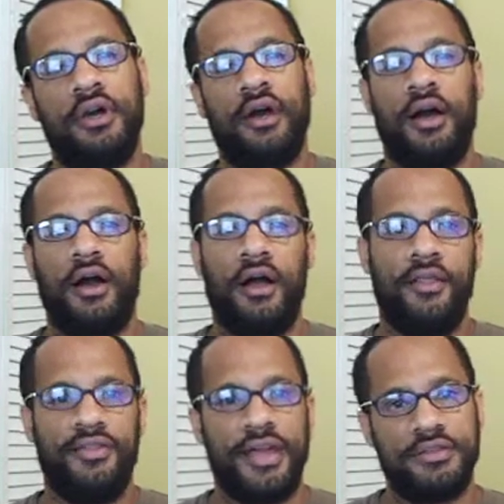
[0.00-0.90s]

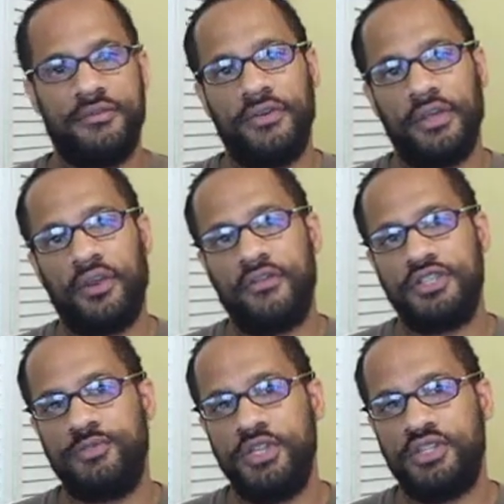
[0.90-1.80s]
That's a figure of
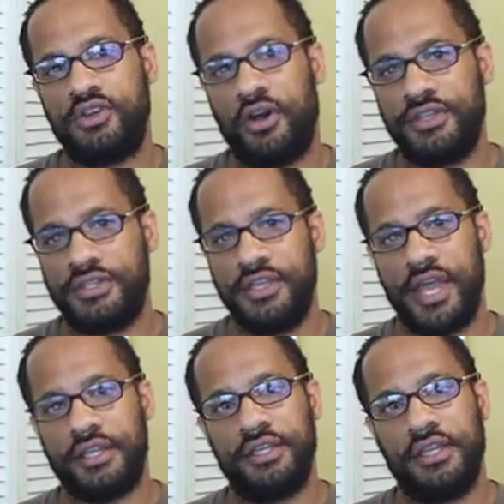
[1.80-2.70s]
speech called a
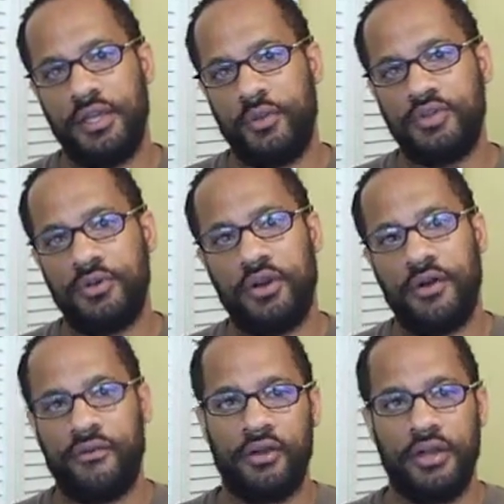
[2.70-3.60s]
synecdoche, which we'll
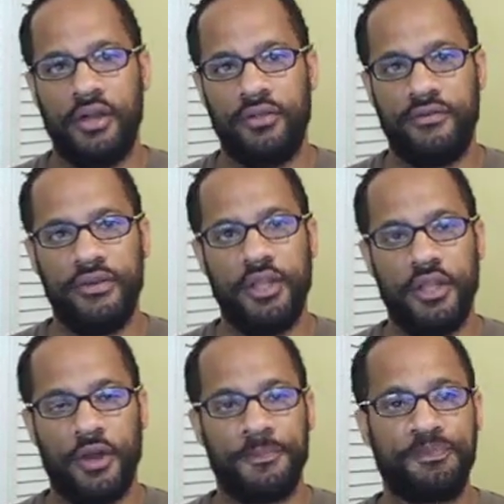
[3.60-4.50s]
cover in another
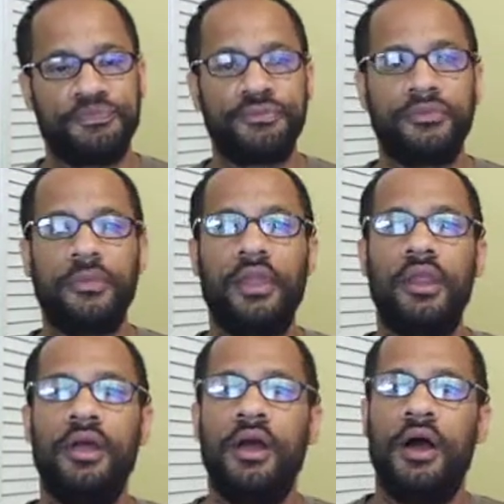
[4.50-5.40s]
video.
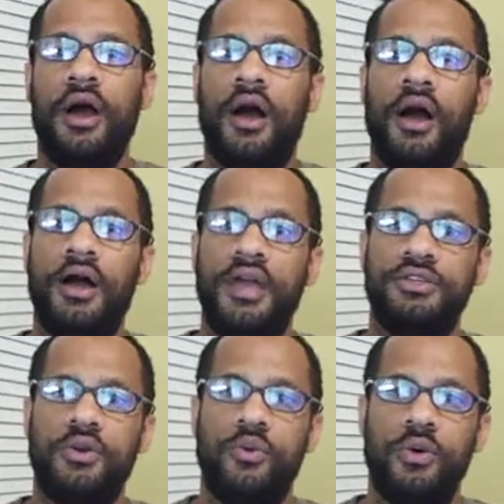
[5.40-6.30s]
And
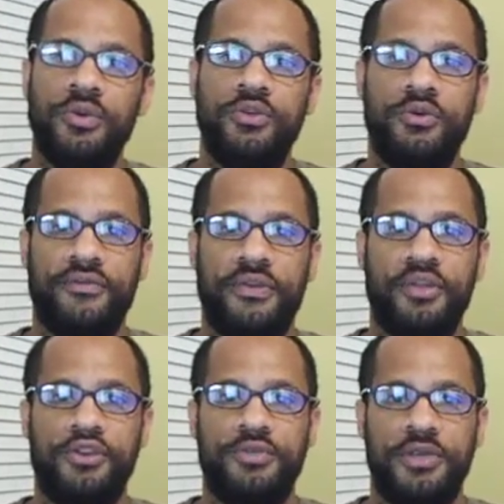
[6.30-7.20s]
so what we do with the
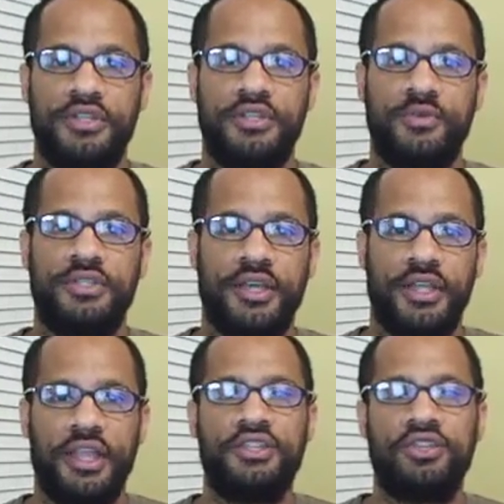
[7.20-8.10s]
figure of speech is we say,
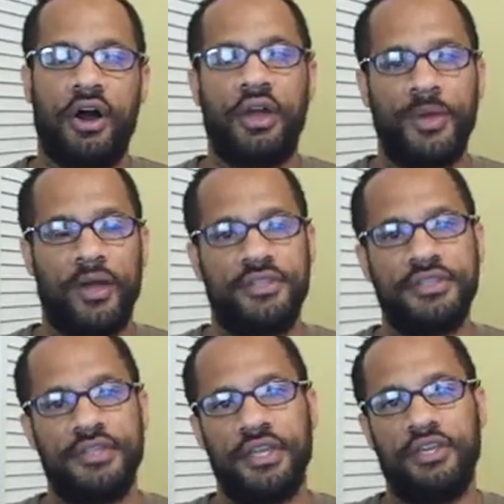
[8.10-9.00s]
let's talk about this
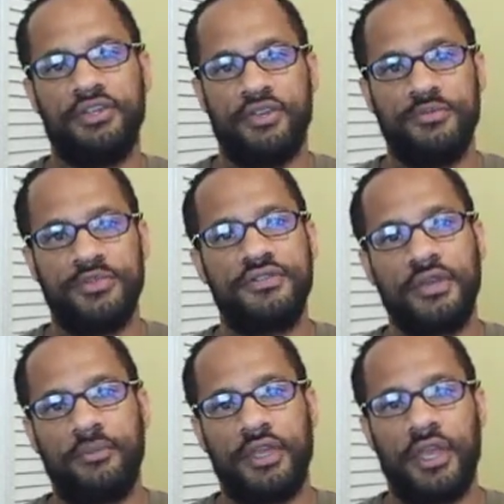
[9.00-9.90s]
thing in terms of
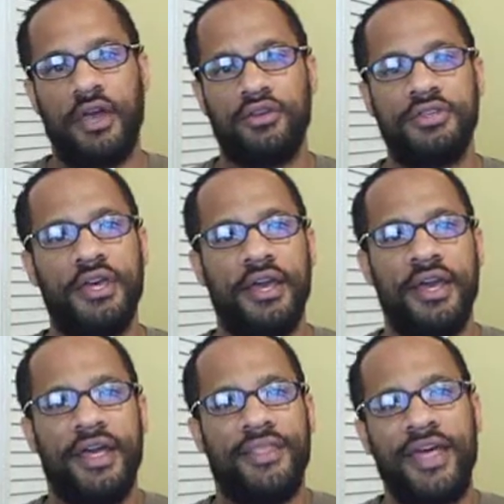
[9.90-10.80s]
something else.
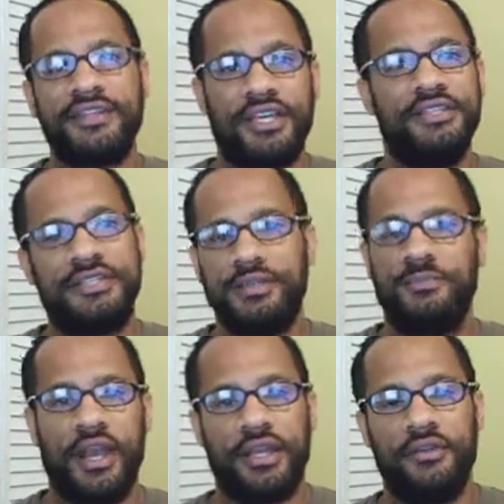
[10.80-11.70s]
That can seem
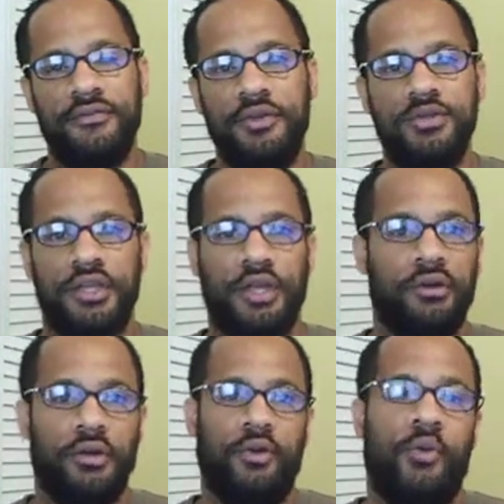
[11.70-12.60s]
kind of confusing.
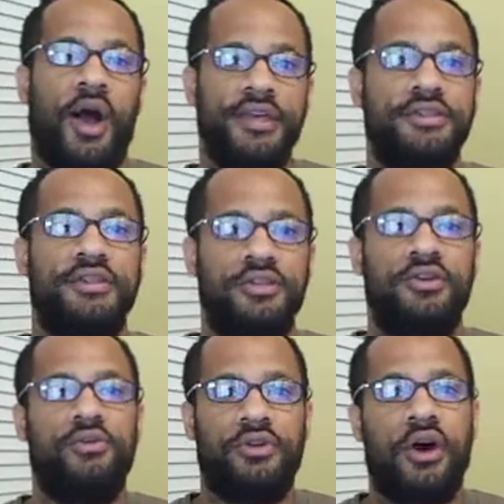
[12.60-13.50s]
Why is it you
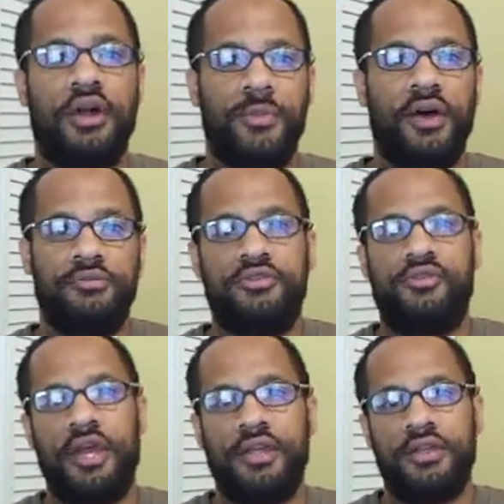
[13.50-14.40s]
don't talk about it
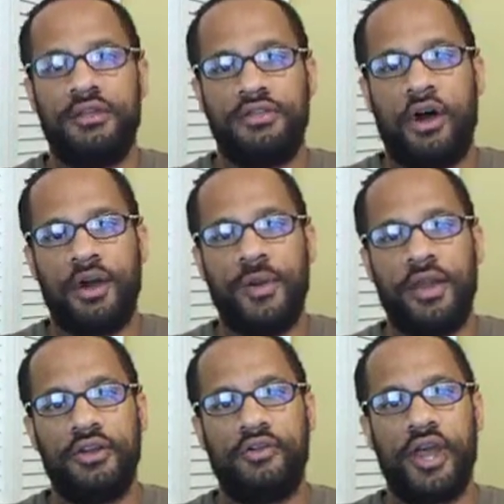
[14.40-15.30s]

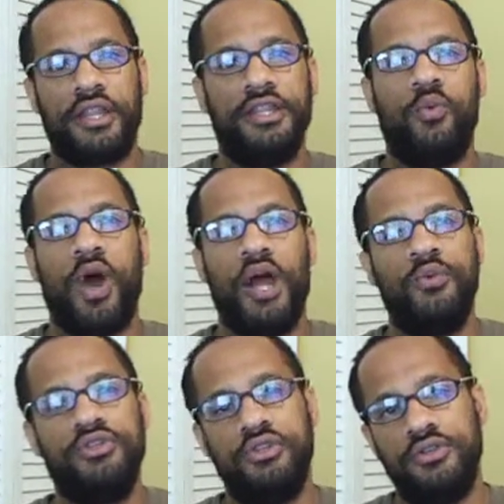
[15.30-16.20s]
directly? Why would
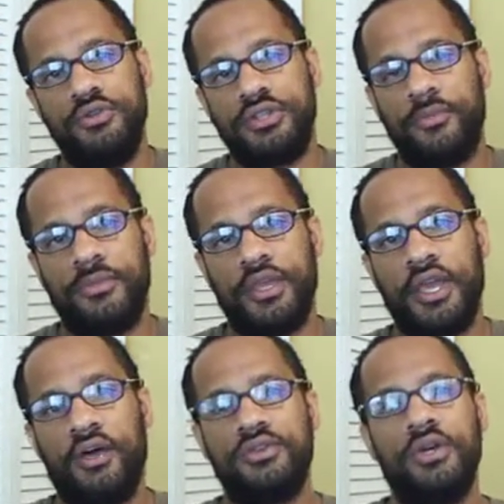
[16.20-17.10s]
you use something
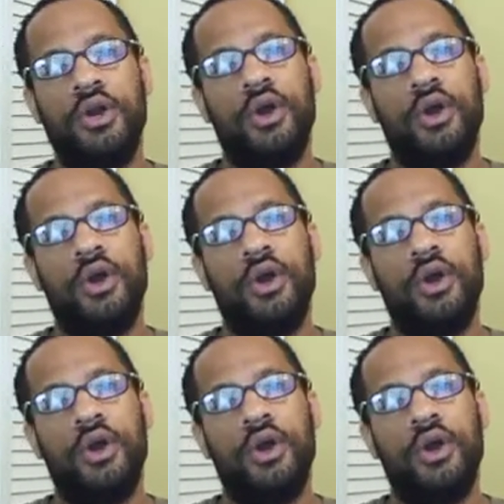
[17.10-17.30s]
else?